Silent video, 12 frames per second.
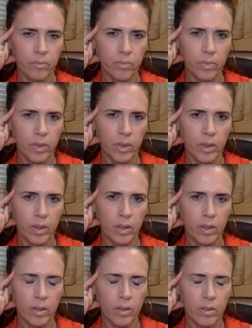
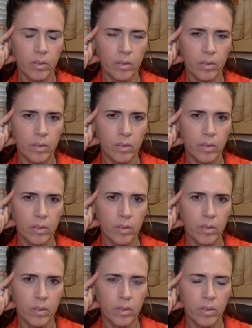
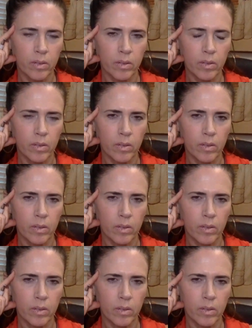This person isn't speaking.